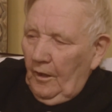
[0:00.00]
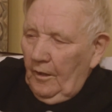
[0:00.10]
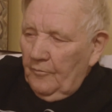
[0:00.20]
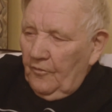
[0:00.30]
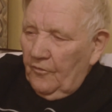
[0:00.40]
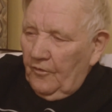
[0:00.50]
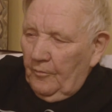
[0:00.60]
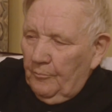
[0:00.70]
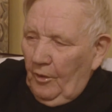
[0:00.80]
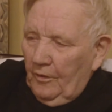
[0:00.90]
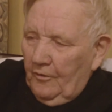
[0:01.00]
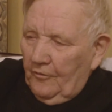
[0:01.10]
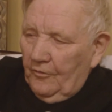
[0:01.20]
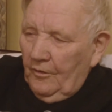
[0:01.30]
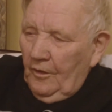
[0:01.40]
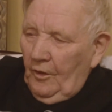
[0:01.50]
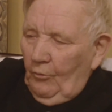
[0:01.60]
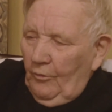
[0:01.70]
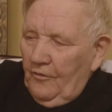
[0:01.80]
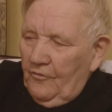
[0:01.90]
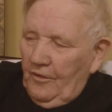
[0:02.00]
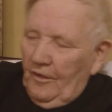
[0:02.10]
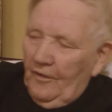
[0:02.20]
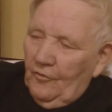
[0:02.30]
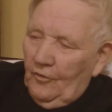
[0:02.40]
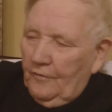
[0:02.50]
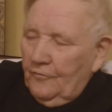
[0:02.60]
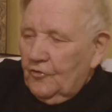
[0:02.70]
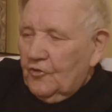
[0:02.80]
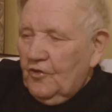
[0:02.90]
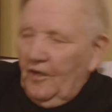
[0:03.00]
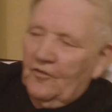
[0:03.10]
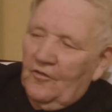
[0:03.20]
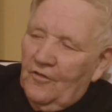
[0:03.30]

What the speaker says: I'm the city pilot." Well, he said, "I don't give a shite."